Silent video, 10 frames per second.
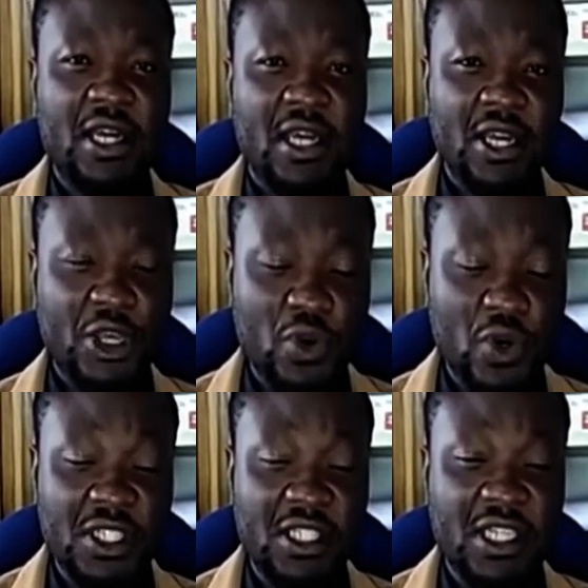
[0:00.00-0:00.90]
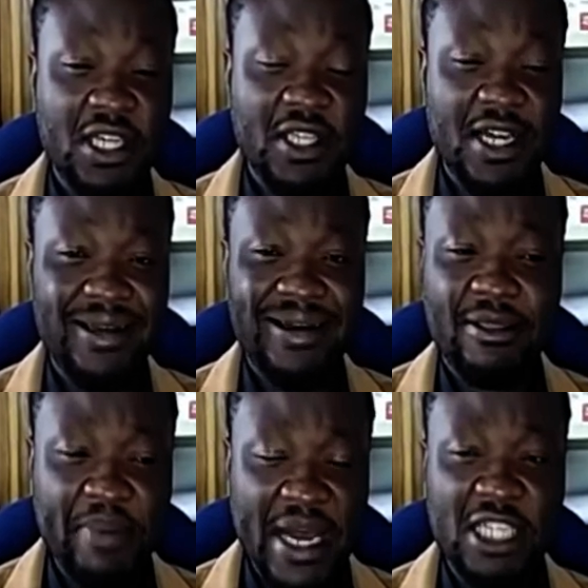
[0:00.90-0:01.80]
the worst thing that
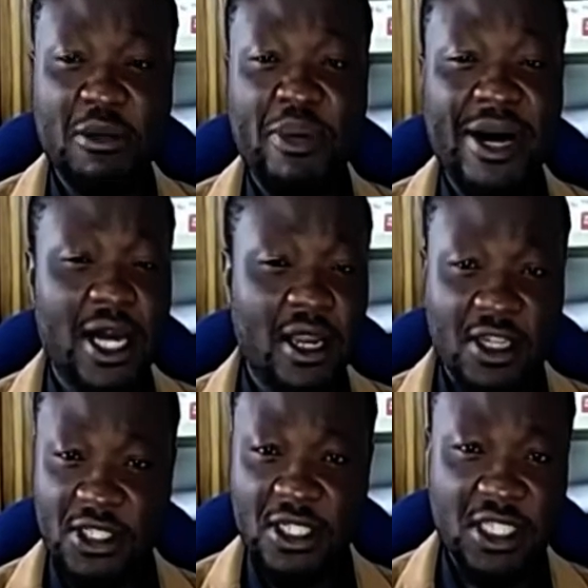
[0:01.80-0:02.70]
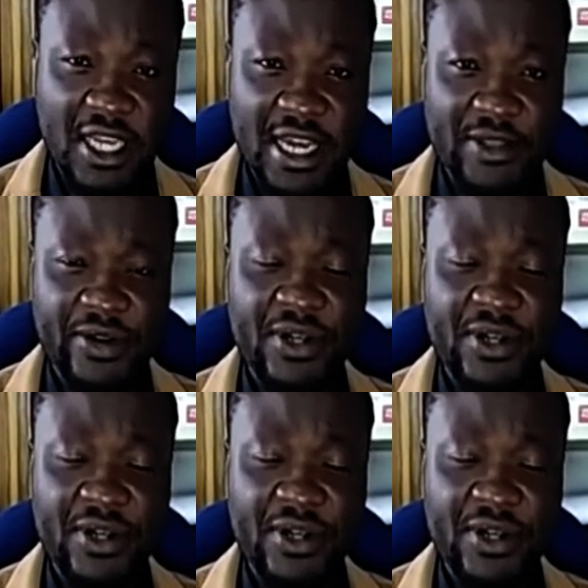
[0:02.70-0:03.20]
advanced people are clustered together.